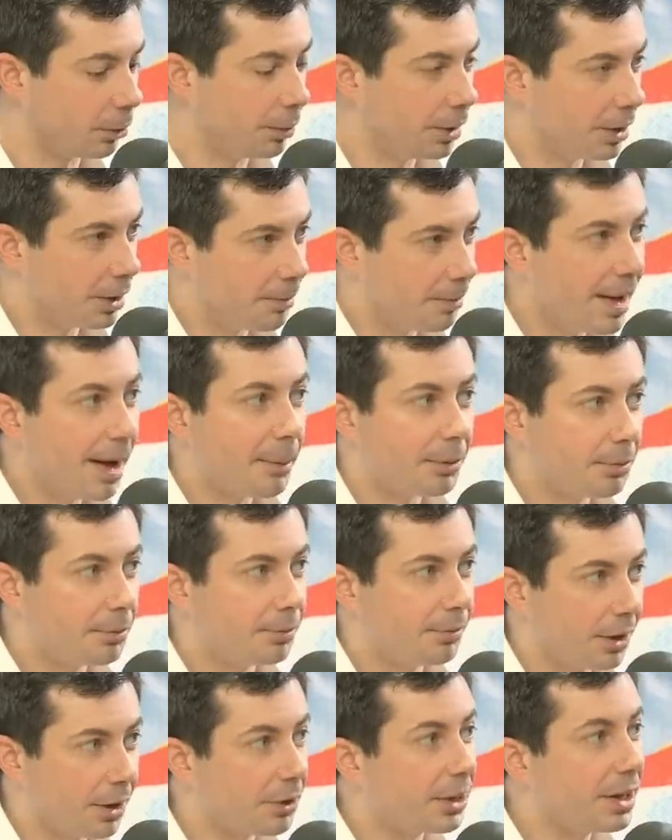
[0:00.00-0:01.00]
but it maps
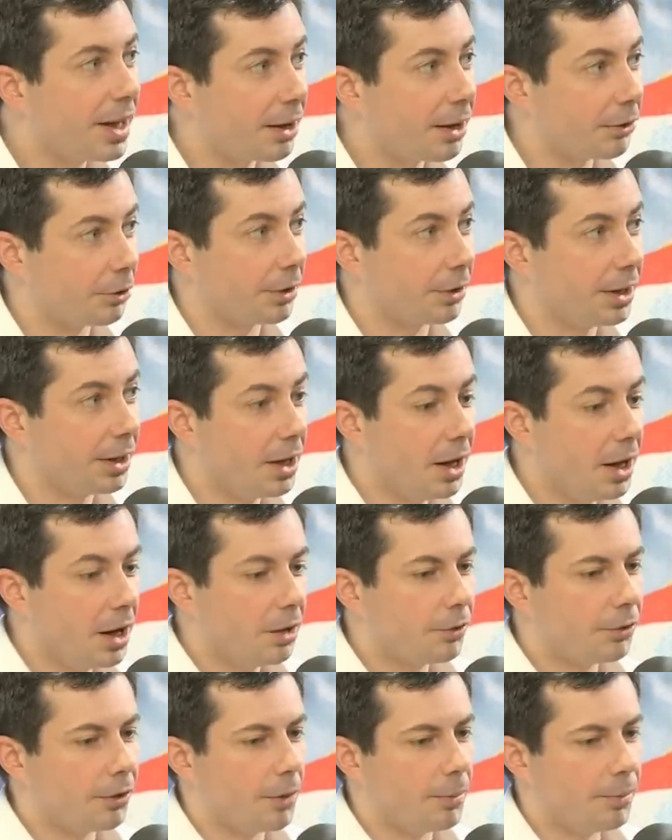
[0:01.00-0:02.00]
fairly naturally
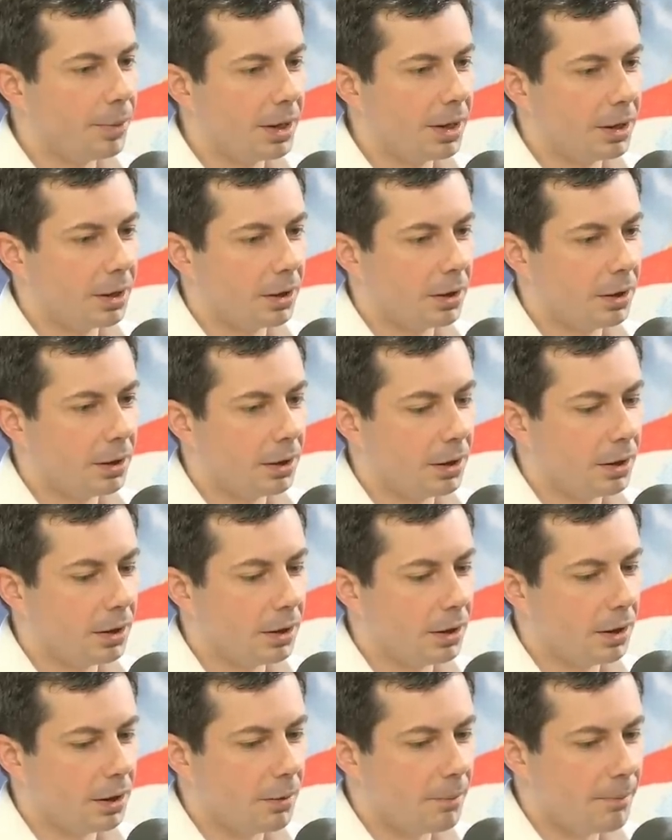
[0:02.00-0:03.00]
from being a,
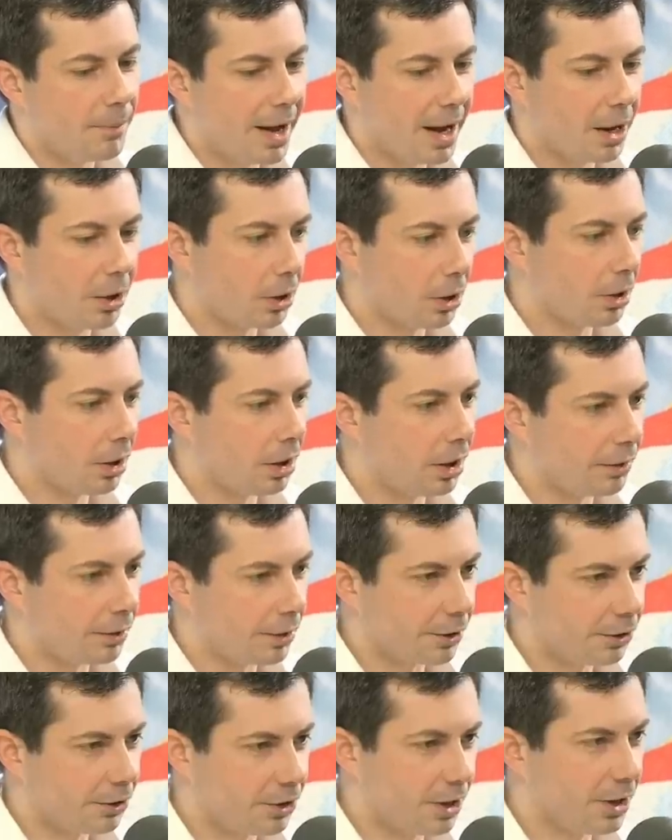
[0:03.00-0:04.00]
a, a mayor of
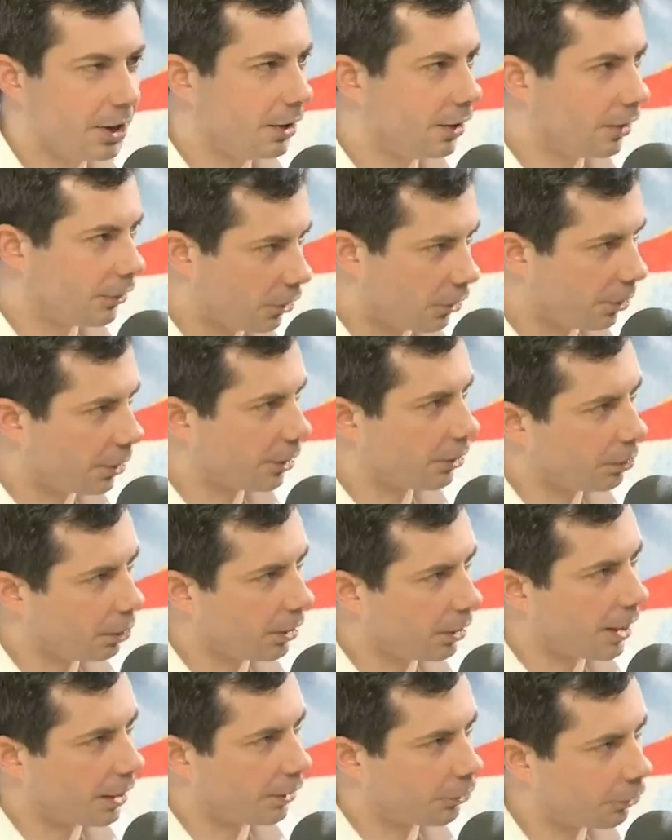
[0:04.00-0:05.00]
a city that's going through
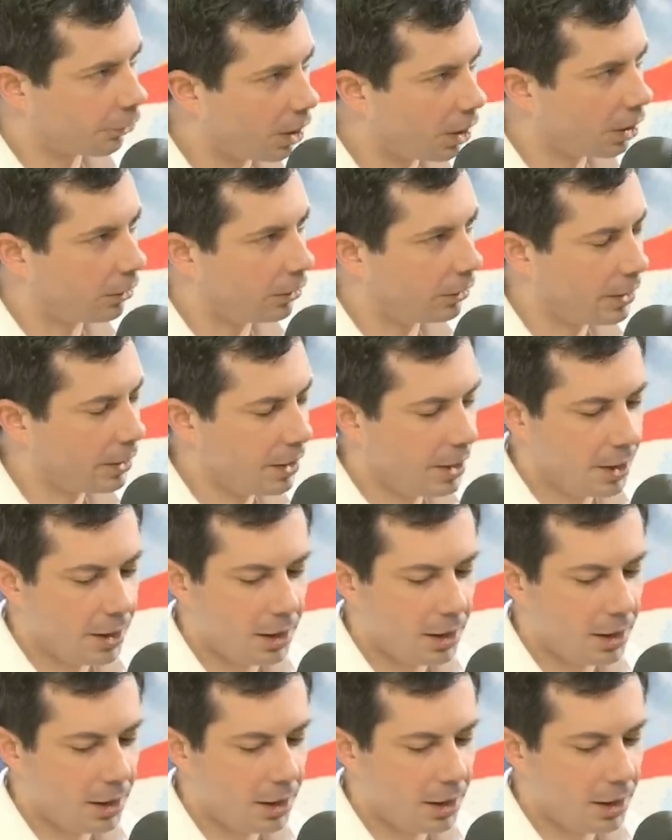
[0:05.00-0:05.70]
a lot of struggle